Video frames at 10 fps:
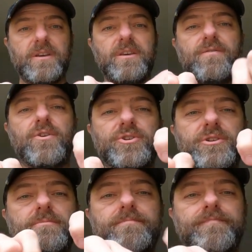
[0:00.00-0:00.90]
You've got
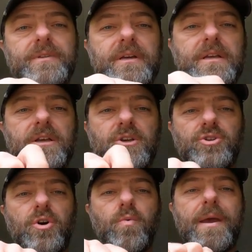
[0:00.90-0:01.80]
some
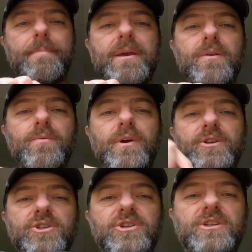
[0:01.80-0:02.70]
sort of webbing,
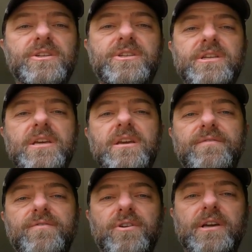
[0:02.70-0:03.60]
which, as you can see,
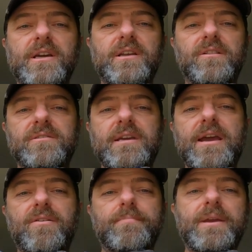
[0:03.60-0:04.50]
I've got like a little
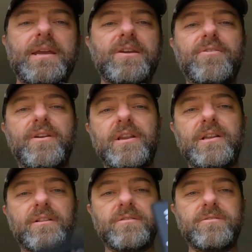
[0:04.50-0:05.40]
carabiner and a
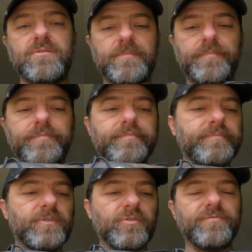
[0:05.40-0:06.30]
little
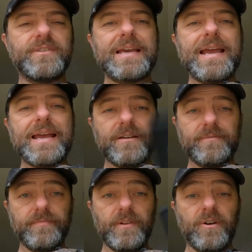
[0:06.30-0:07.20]
sort of tag
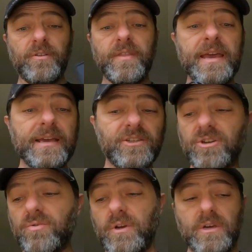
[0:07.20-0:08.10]
on there,
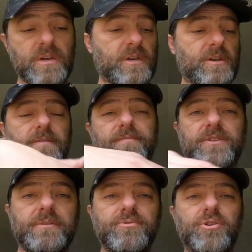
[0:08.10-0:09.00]
so
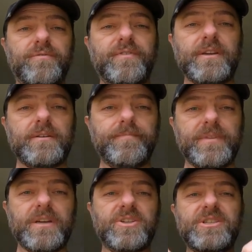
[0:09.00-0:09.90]
some sort of like
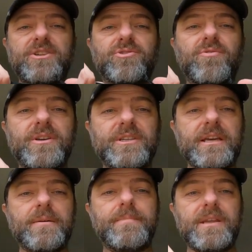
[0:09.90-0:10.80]

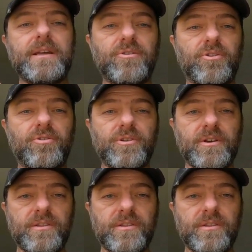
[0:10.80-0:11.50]
accessorizing can be done on